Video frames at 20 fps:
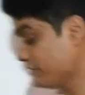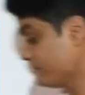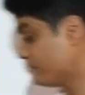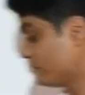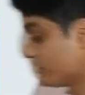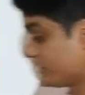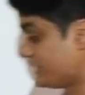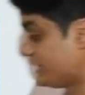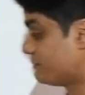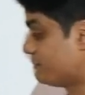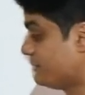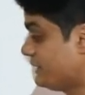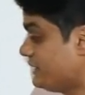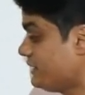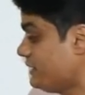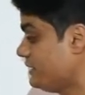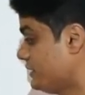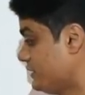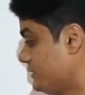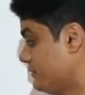then 48
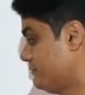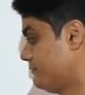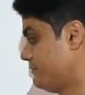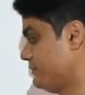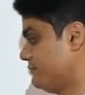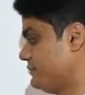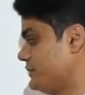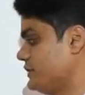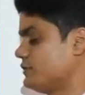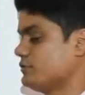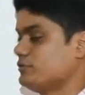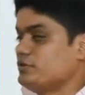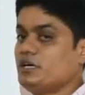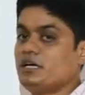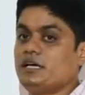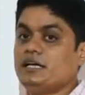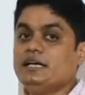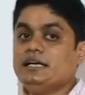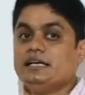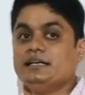by 52.
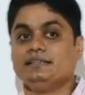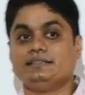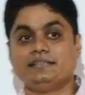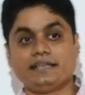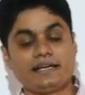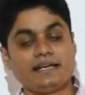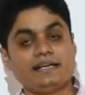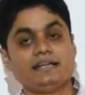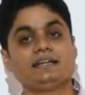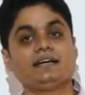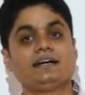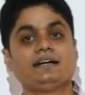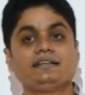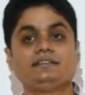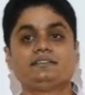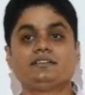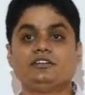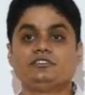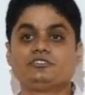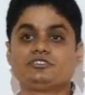Second card
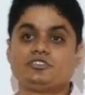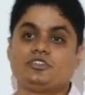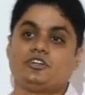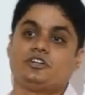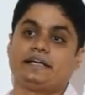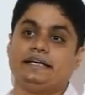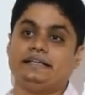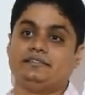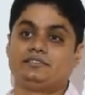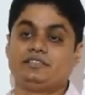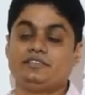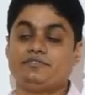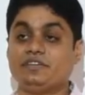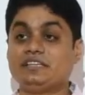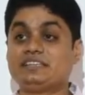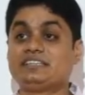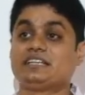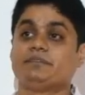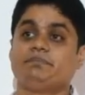is also not ace. See, with the